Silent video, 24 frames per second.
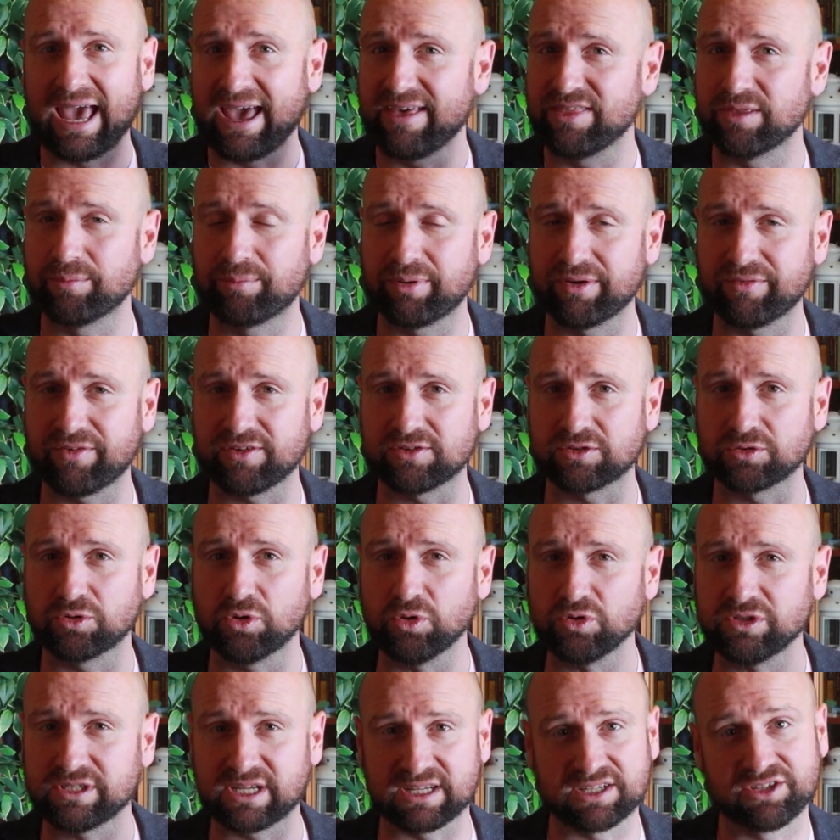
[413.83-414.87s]
and the prefrontal
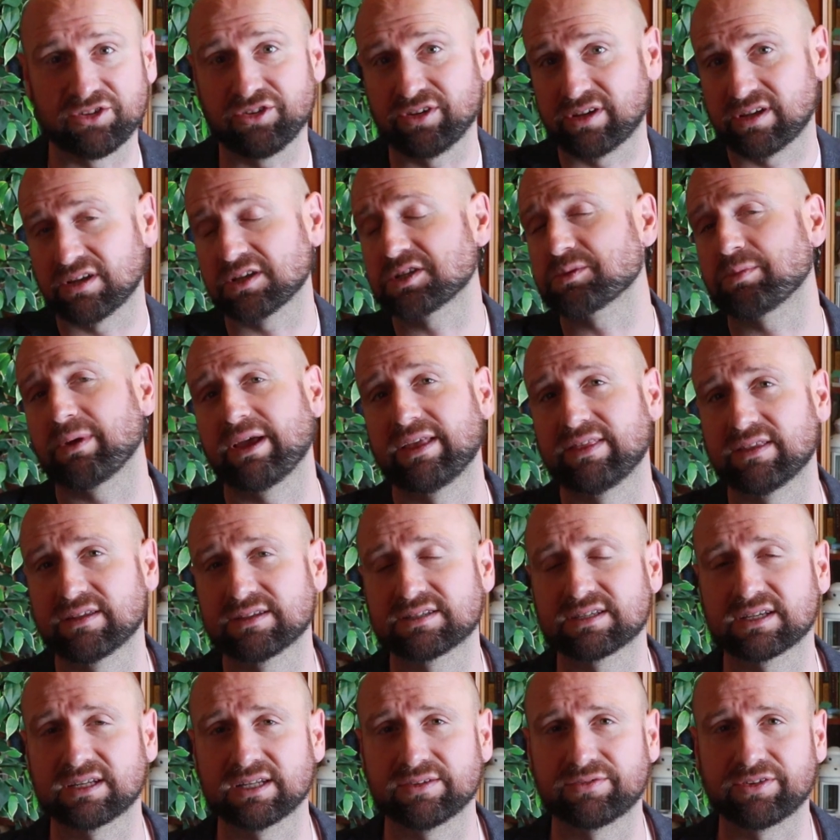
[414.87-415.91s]
cortex, and you can explain the
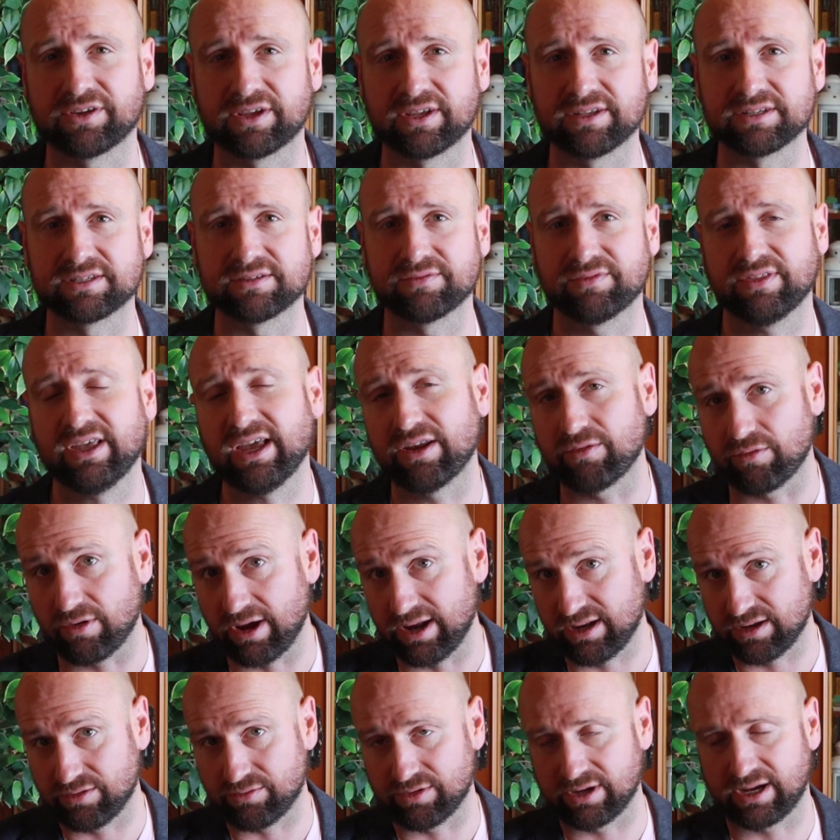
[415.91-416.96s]
significance of that,
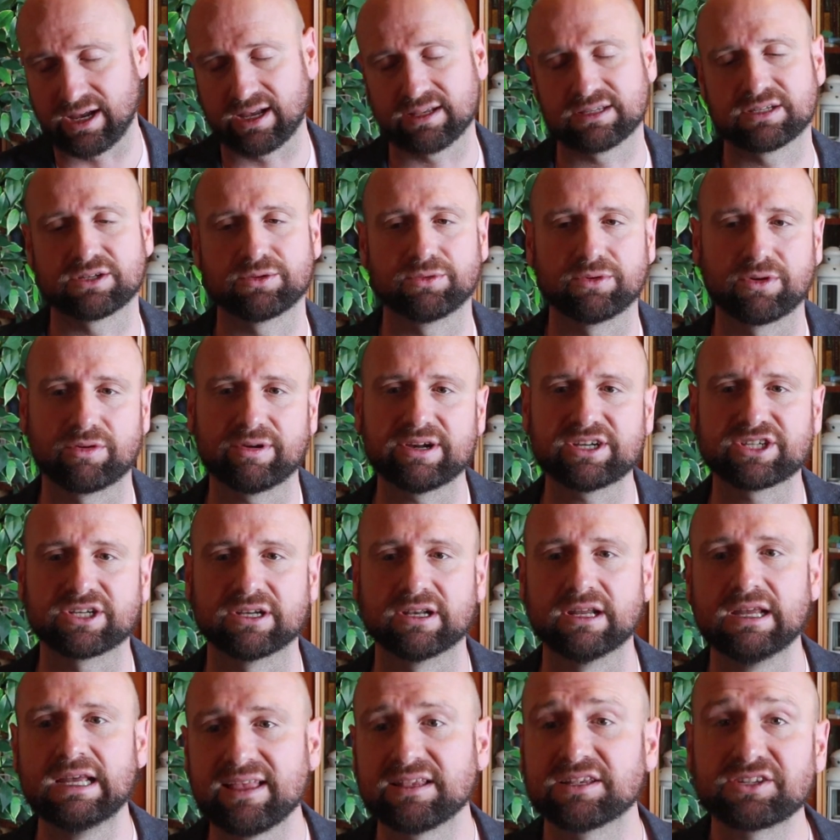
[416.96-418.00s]
right, in regards to
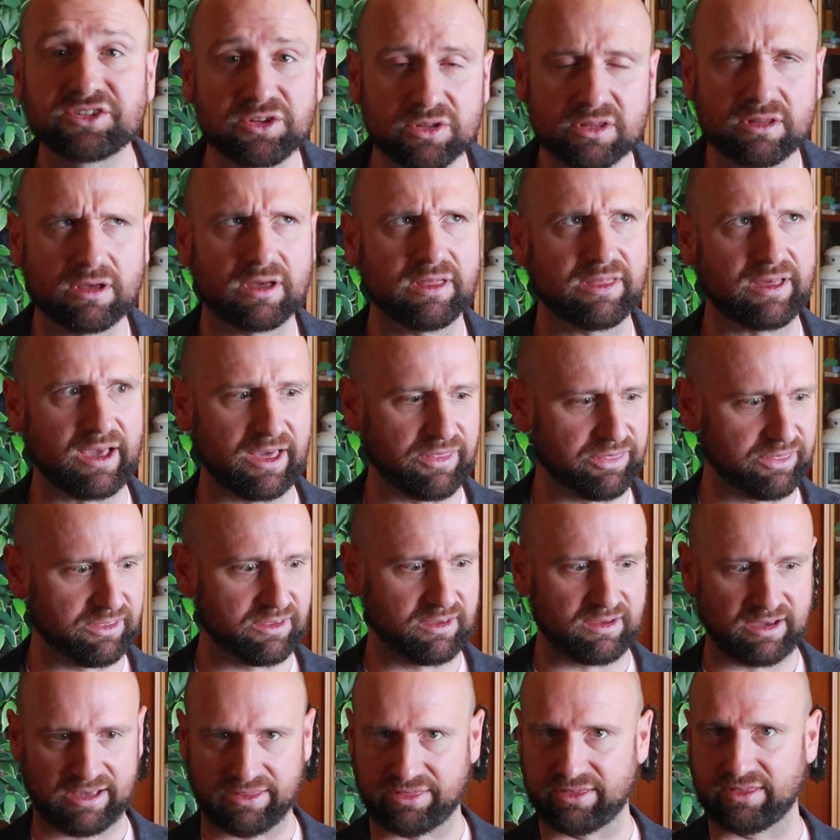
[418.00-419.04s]
aggression. And so I
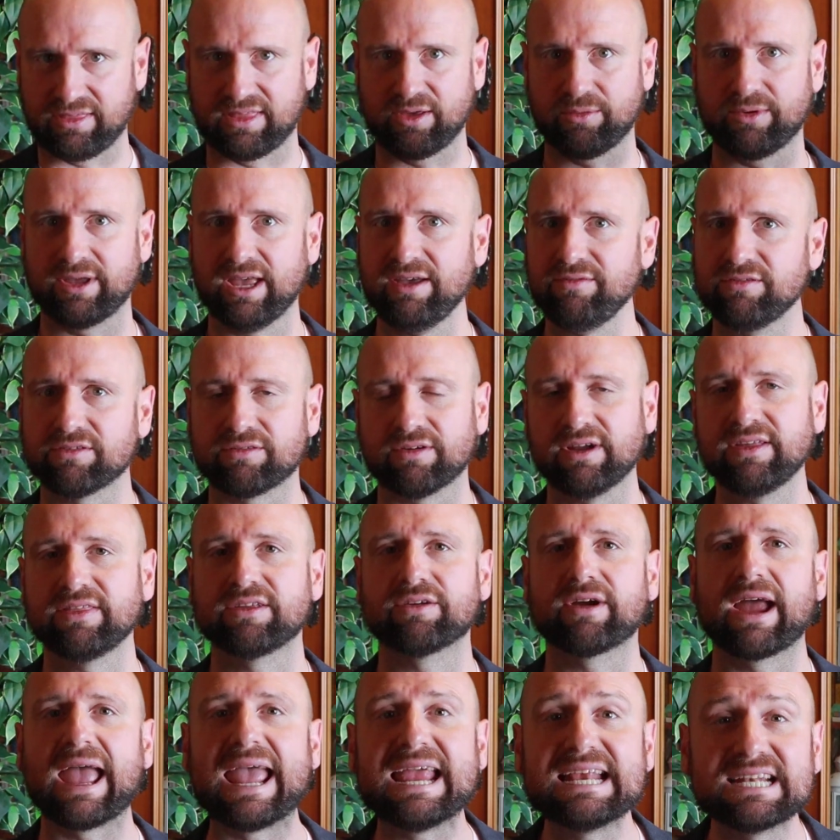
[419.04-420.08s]
think there we have it, right?
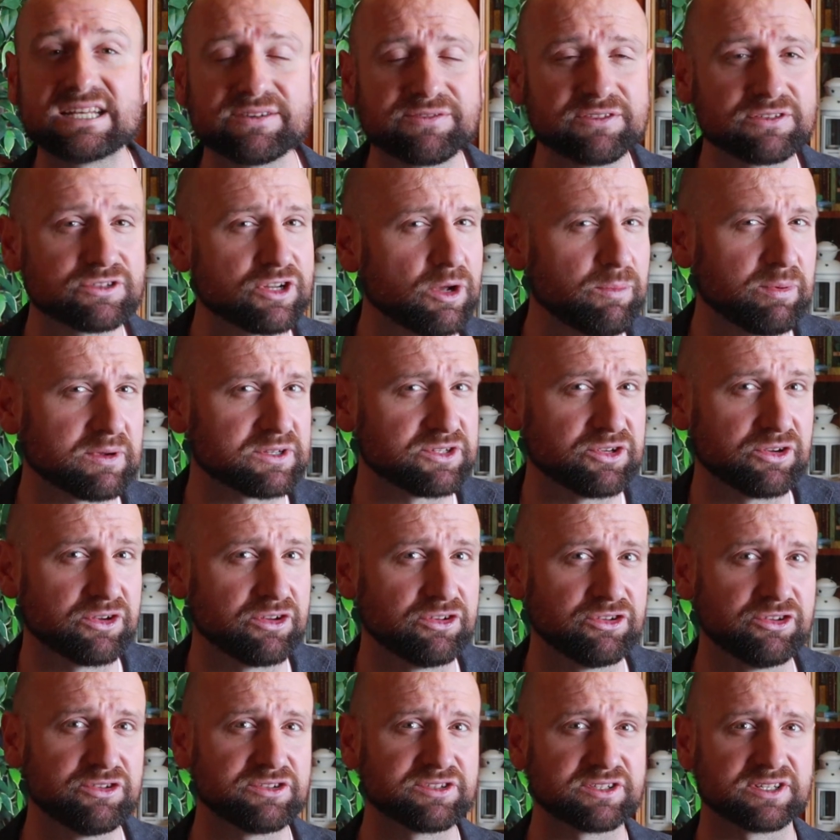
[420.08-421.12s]
There are 8 different topics you
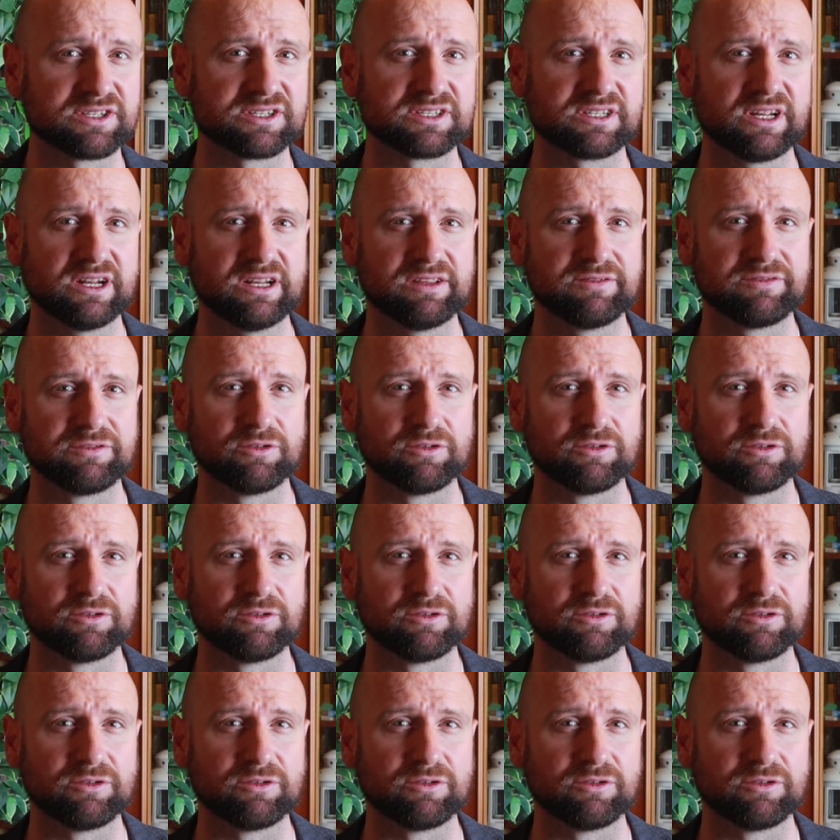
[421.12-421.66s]
could use this study